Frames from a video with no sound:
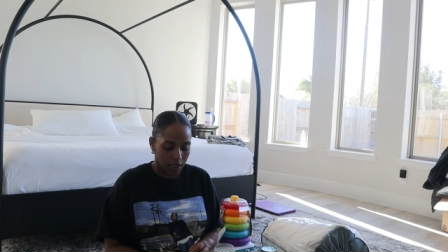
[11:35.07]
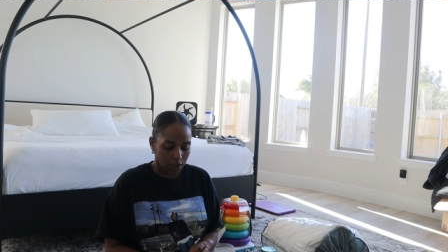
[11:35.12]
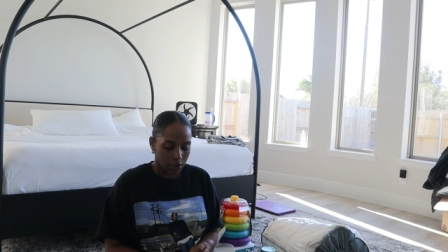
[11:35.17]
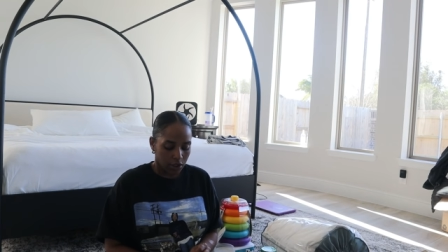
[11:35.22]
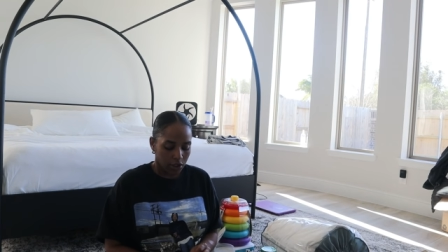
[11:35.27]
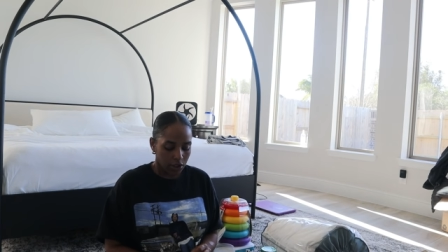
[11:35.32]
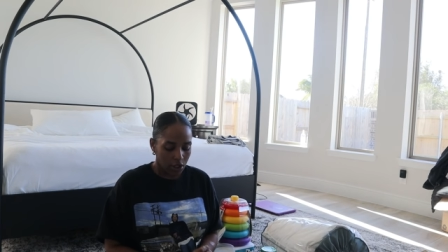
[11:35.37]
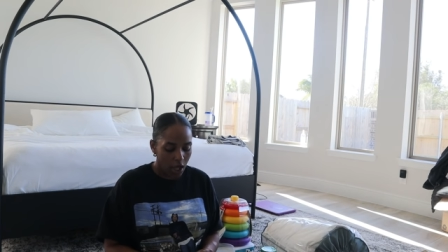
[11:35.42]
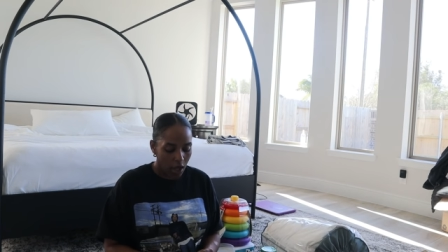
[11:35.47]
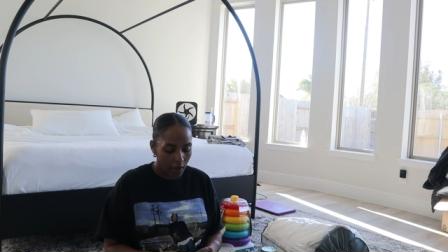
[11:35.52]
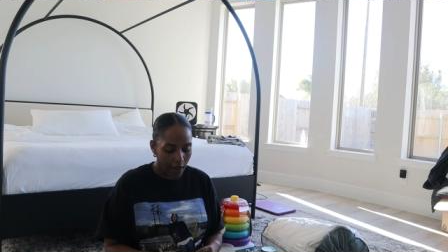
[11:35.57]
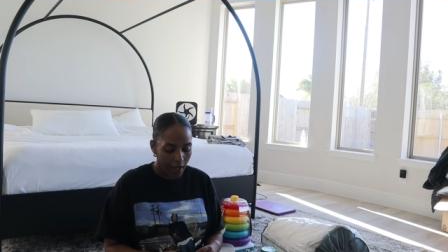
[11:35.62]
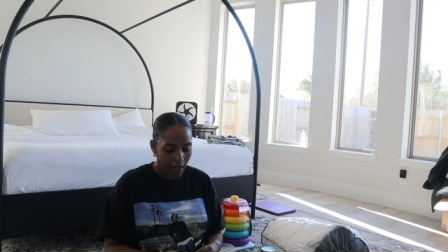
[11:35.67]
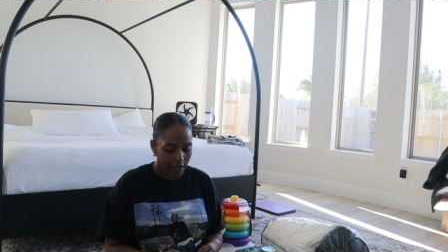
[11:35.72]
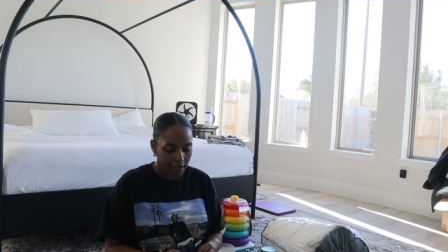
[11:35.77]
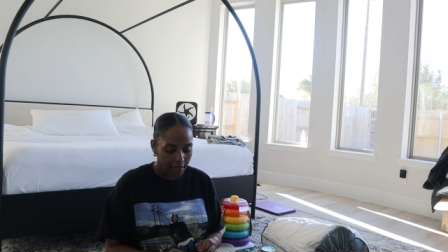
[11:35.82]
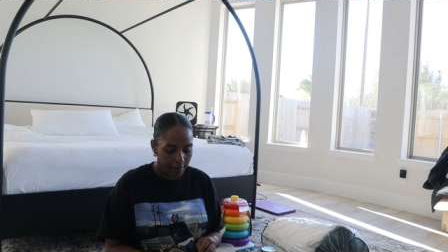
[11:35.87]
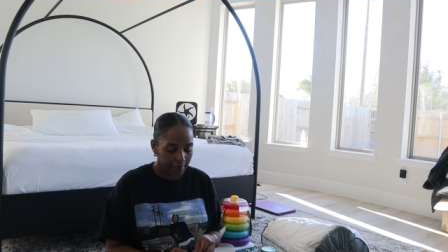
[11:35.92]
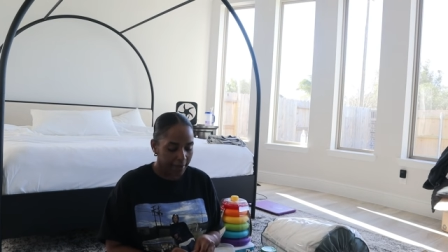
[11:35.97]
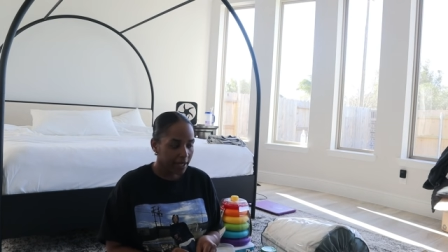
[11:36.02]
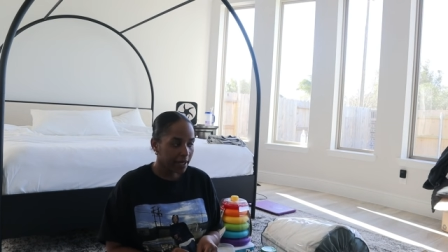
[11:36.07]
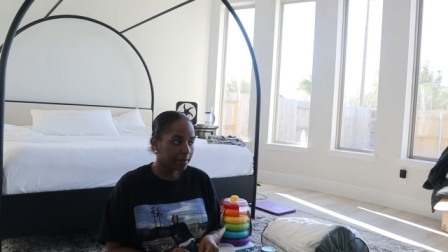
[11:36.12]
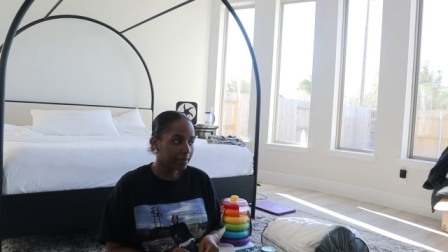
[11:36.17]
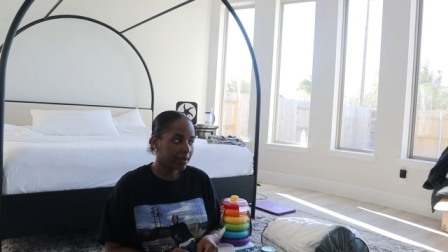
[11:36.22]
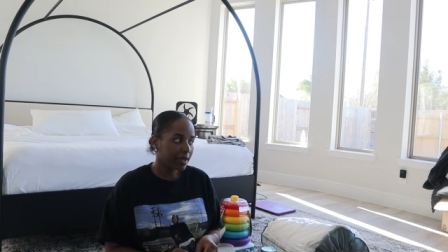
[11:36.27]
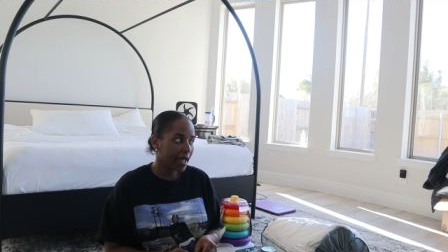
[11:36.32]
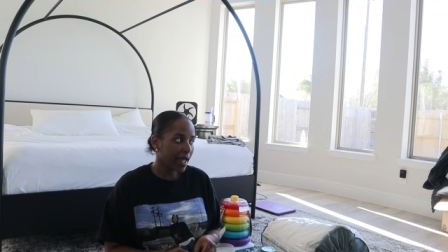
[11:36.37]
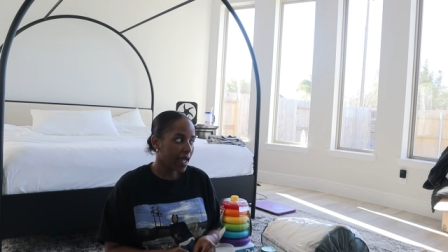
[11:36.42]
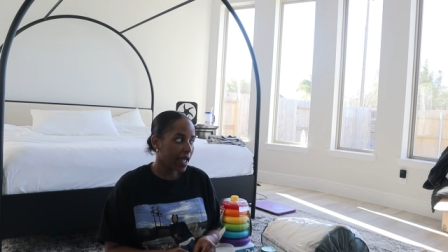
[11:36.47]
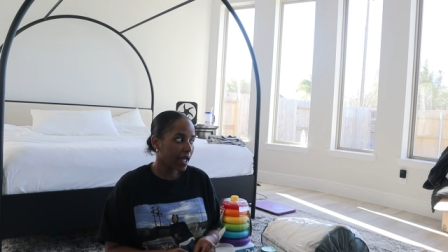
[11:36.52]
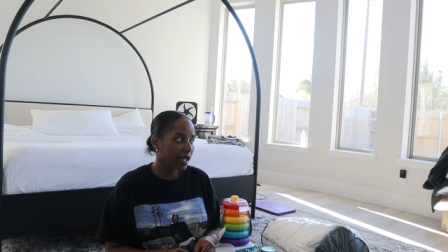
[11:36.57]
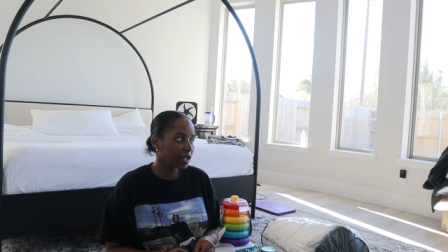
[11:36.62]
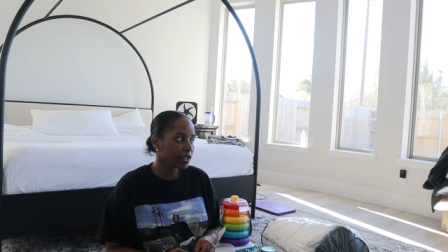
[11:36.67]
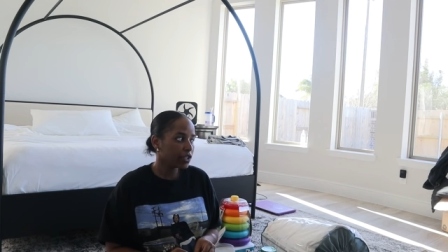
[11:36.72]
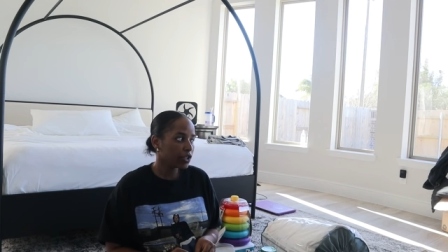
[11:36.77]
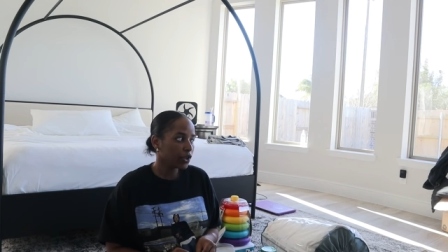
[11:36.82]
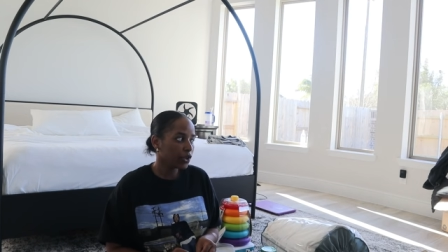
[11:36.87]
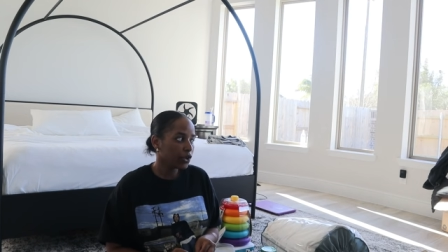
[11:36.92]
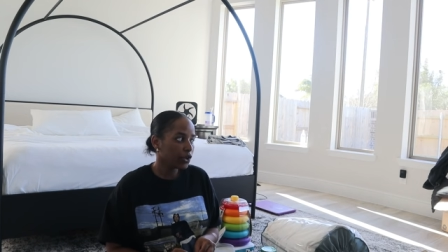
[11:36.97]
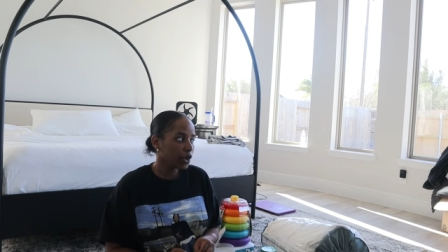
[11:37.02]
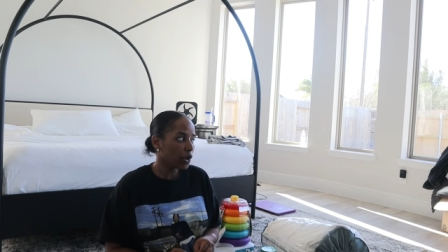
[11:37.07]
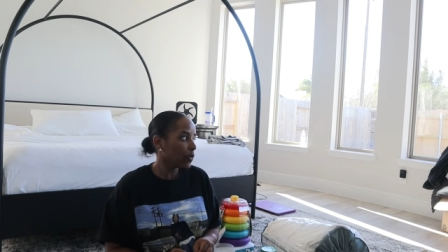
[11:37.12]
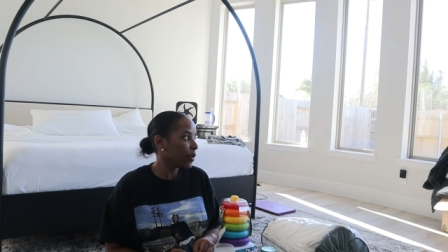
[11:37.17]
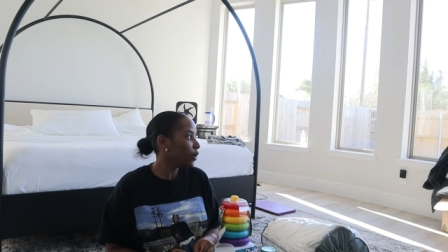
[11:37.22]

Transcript: So I ended up getting black. So, you know,